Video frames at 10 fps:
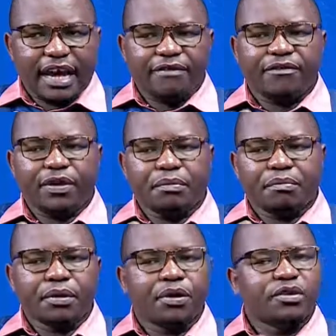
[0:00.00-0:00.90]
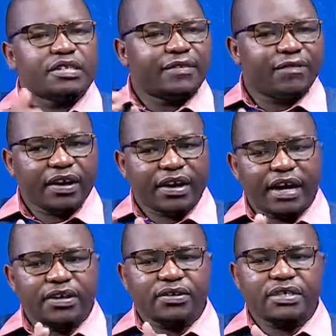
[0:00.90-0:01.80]
time frame because
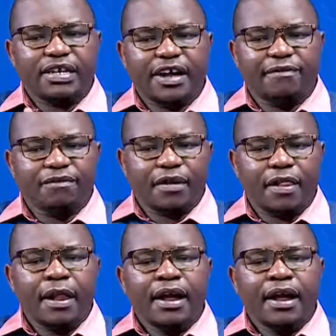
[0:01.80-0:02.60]
different countries have